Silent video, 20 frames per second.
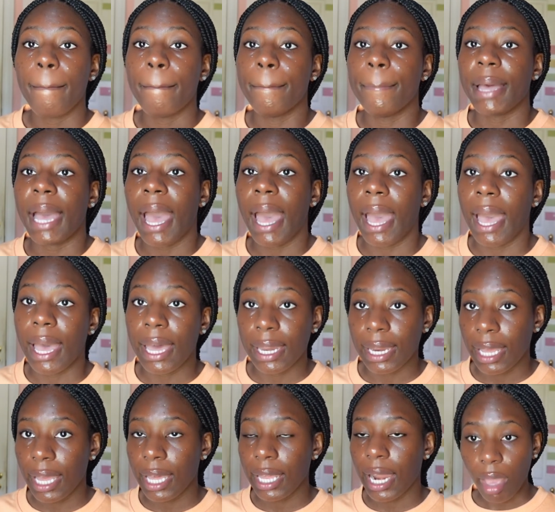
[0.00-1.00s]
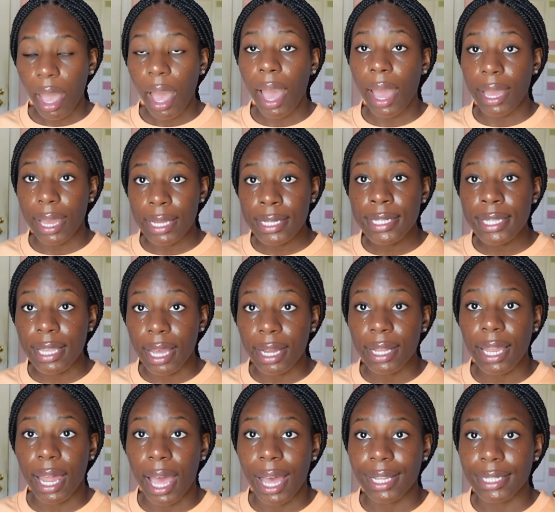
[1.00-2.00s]
bad and I aced that
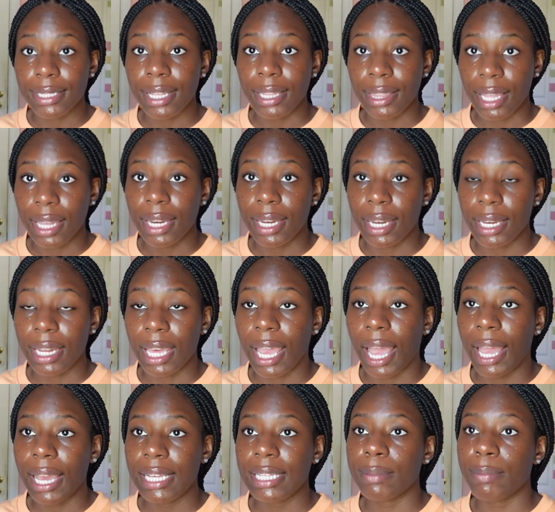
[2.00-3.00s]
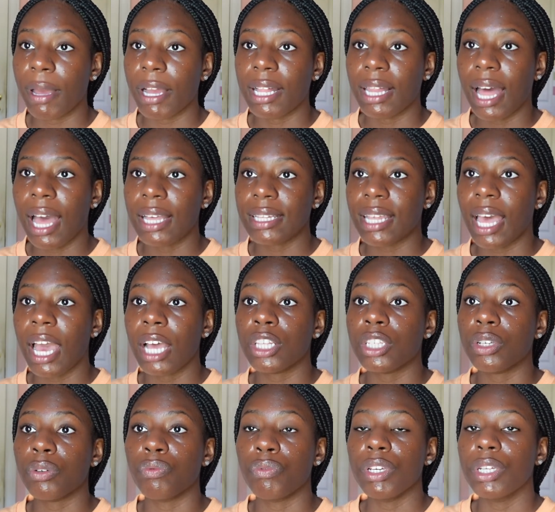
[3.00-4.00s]
class at the end of the day I aced my class I had
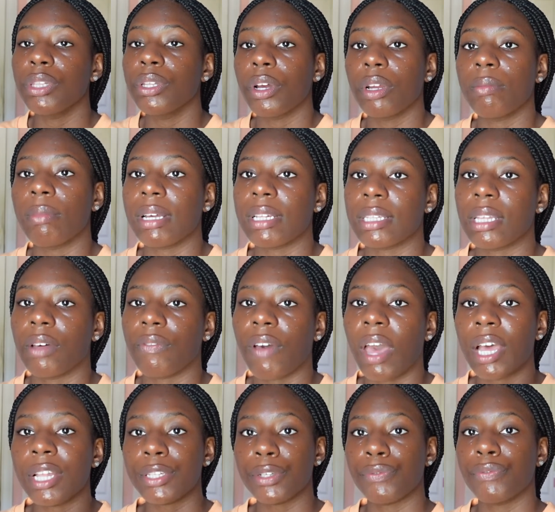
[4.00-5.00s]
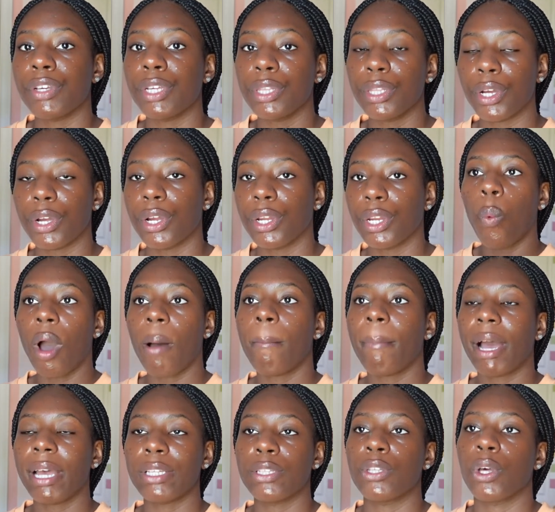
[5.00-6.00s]
to relearn myself I had to relearn what
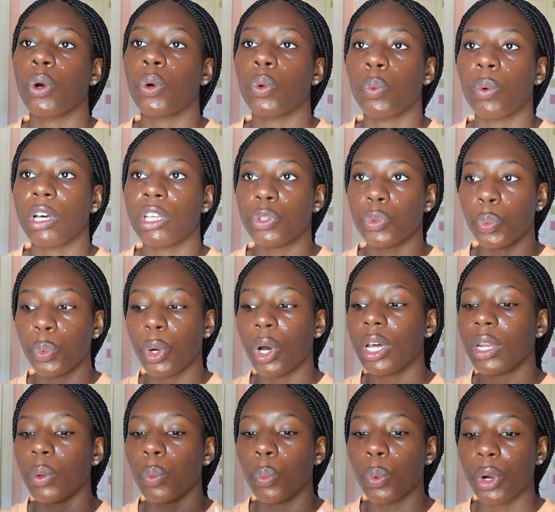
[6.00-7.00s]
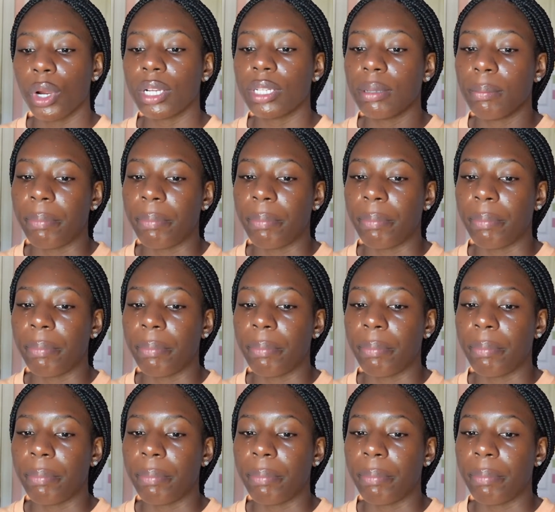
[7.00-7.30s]
my zone was what worked the